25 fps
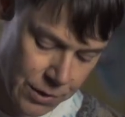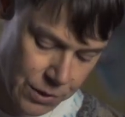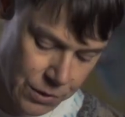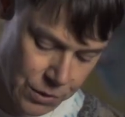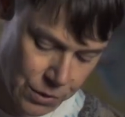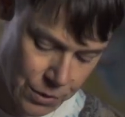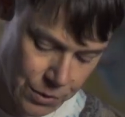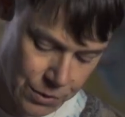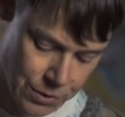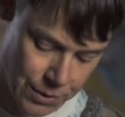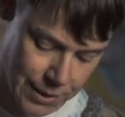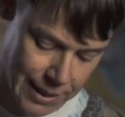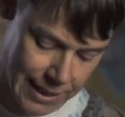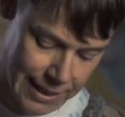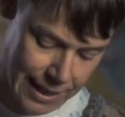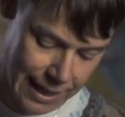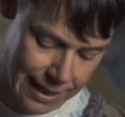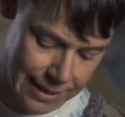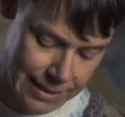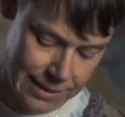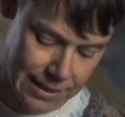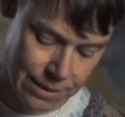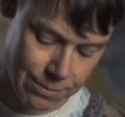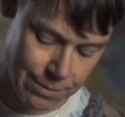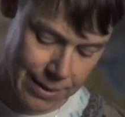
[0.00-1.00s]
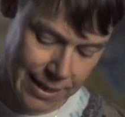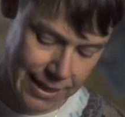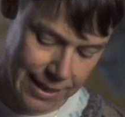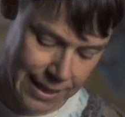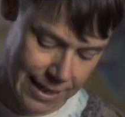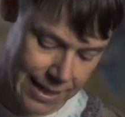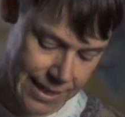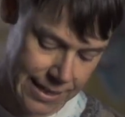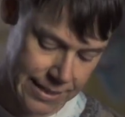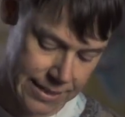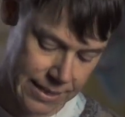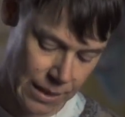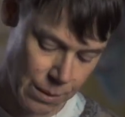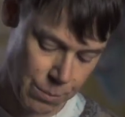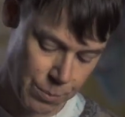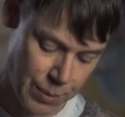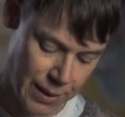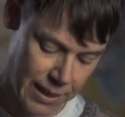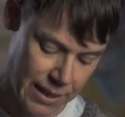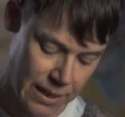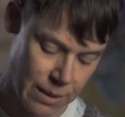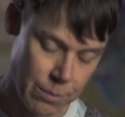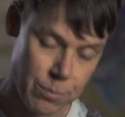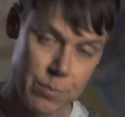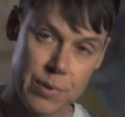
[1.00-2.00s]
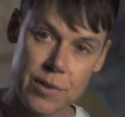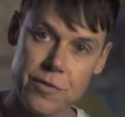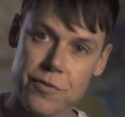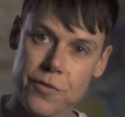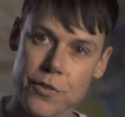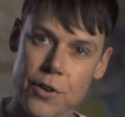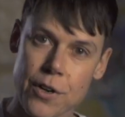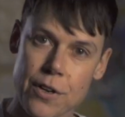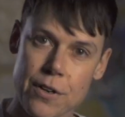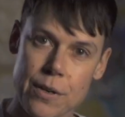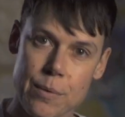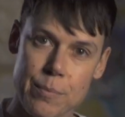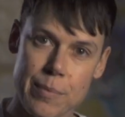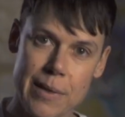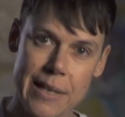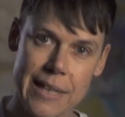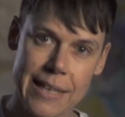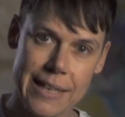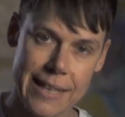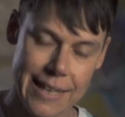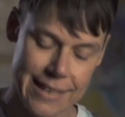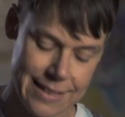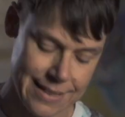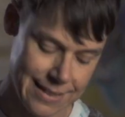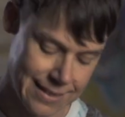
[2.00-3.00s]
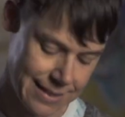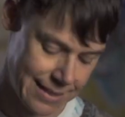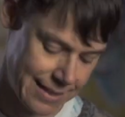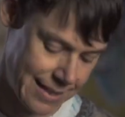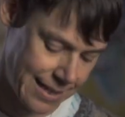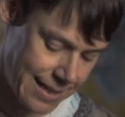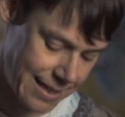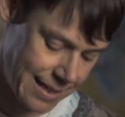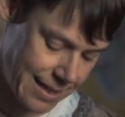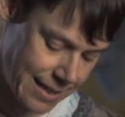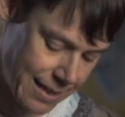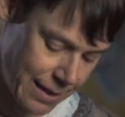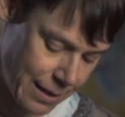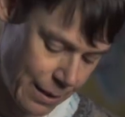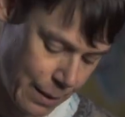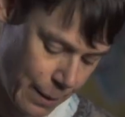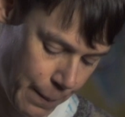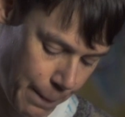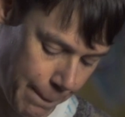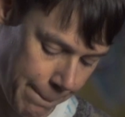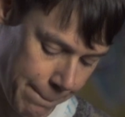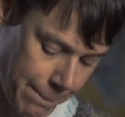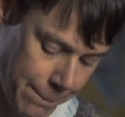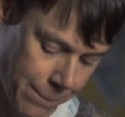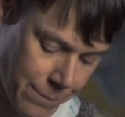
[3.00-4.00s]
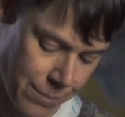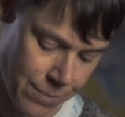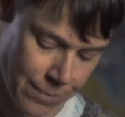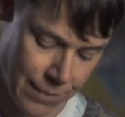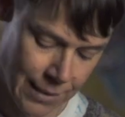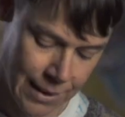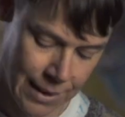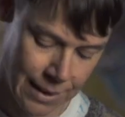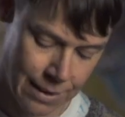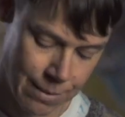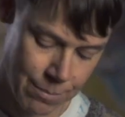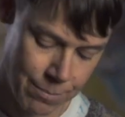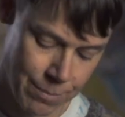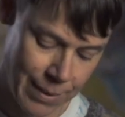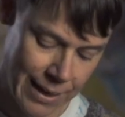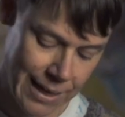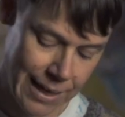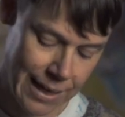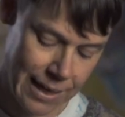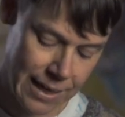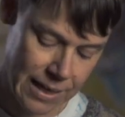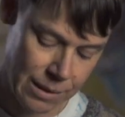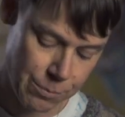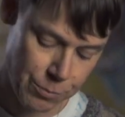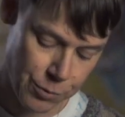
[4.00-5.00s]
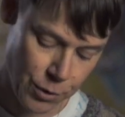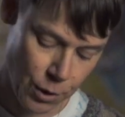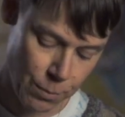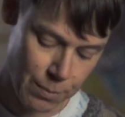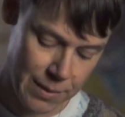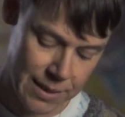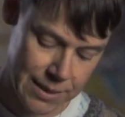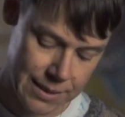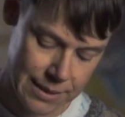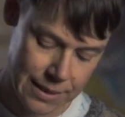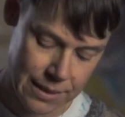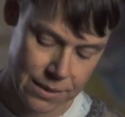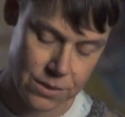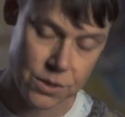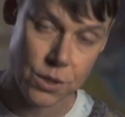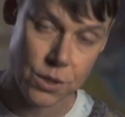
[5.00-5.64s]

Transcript: was due to get underway ASAP, preferably yesterday. Bella had promised a